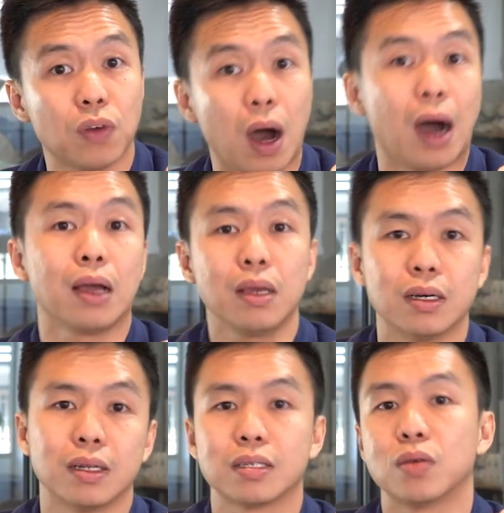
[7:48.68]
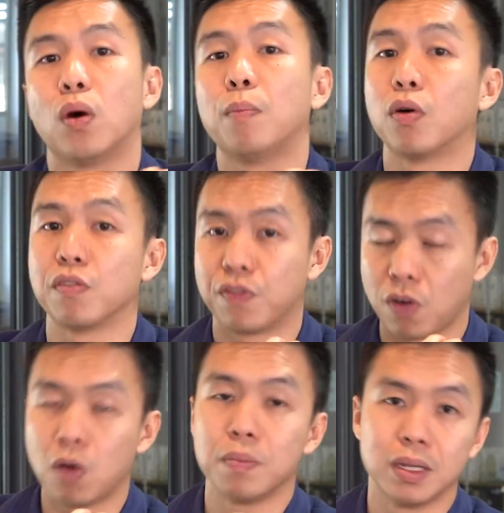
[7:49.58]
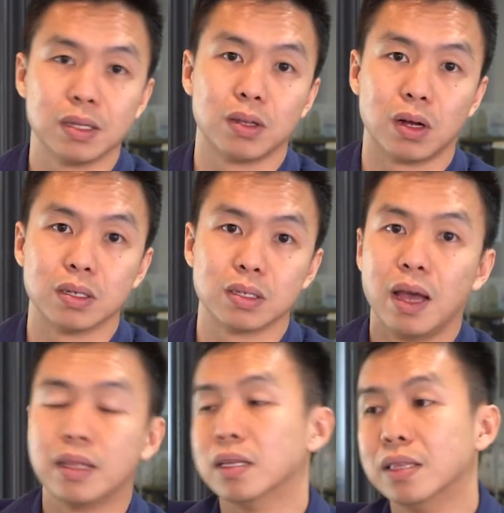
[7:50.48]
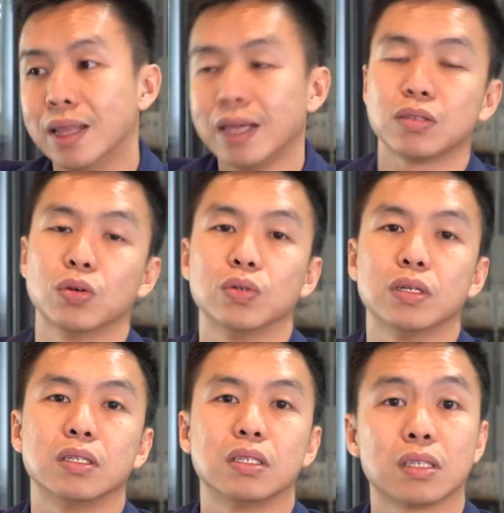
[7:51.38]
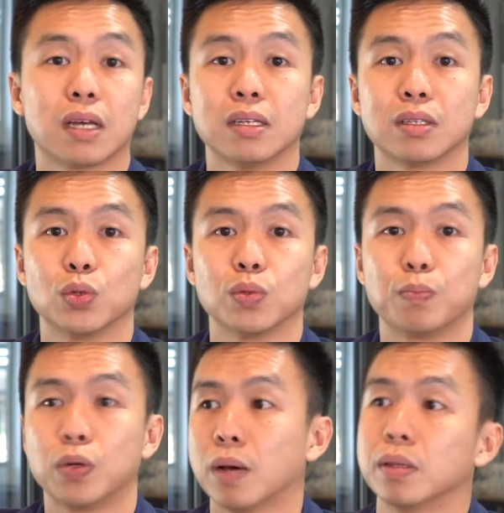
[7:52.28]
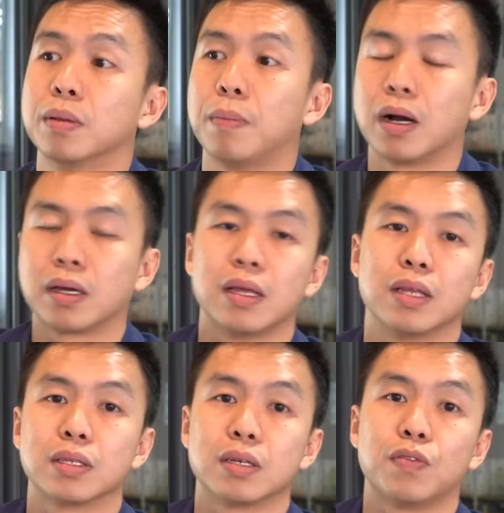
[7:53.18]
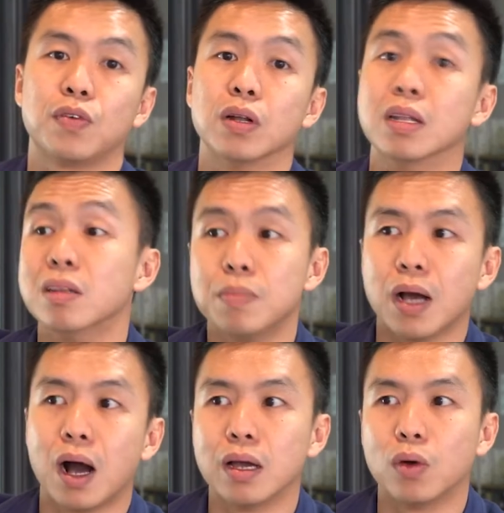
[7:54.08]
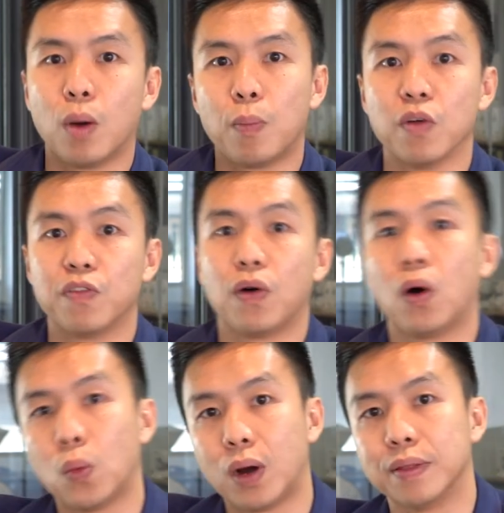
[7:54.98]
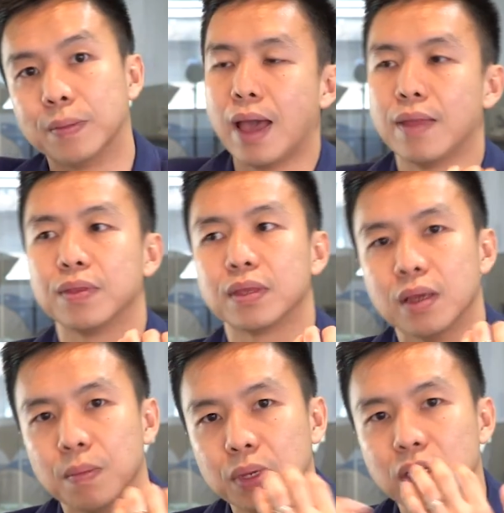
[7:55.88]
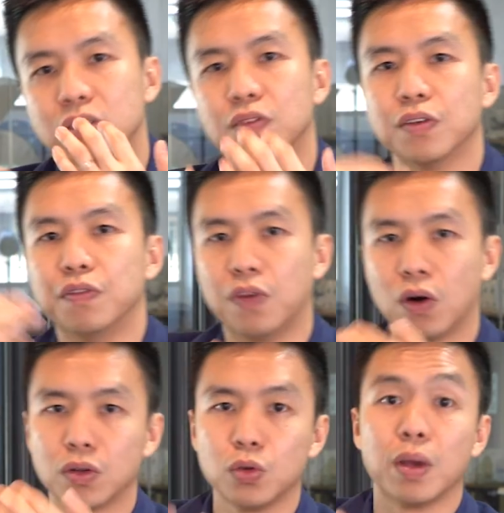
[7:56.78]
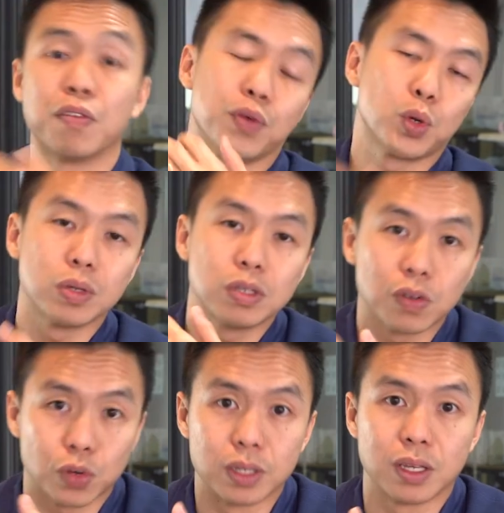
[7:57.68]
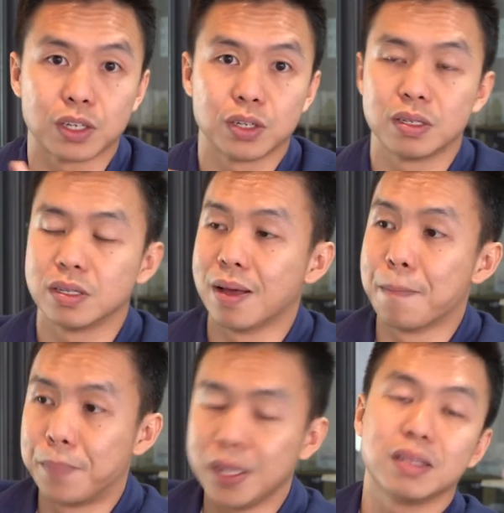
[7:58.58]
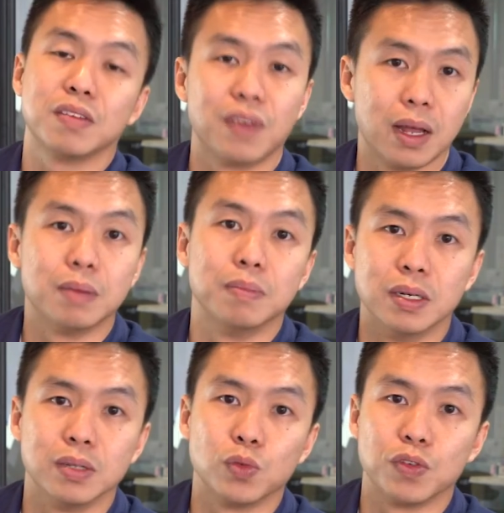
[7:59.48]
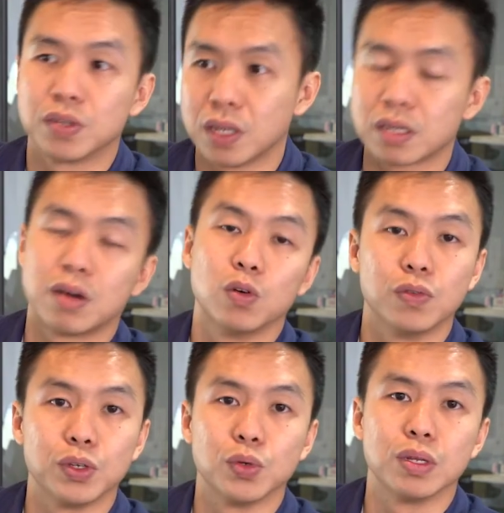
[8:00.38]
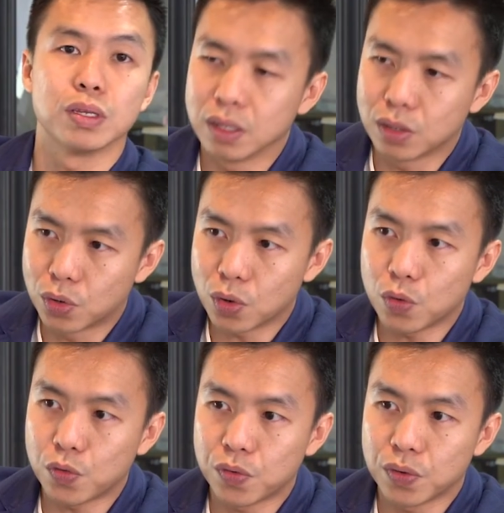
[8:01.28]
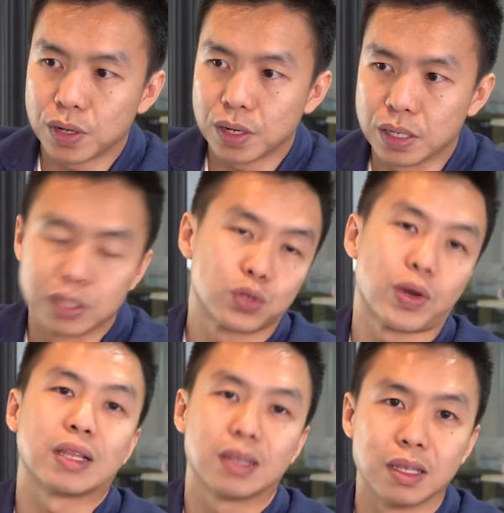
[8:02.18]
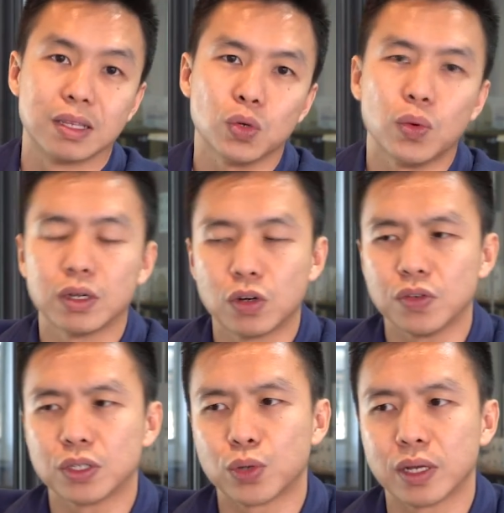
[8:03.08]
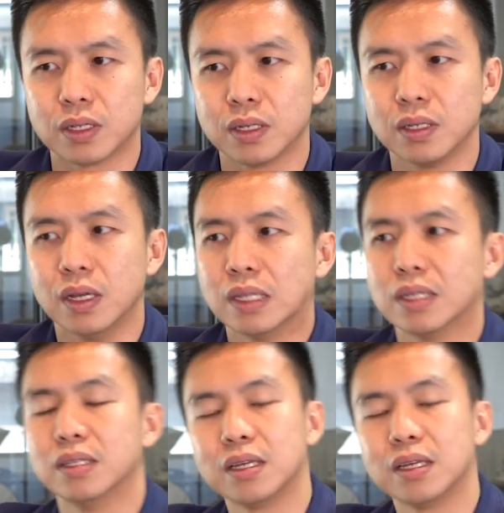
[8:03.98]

for higher, let's say $1.4 million. And the next owner decided to put out in the market and sell for a little bit higher, 1.41. And because of the volume and frequency of transactions in that big development with 600 over units, the growth is strengthened. So when the growth is strengthened, the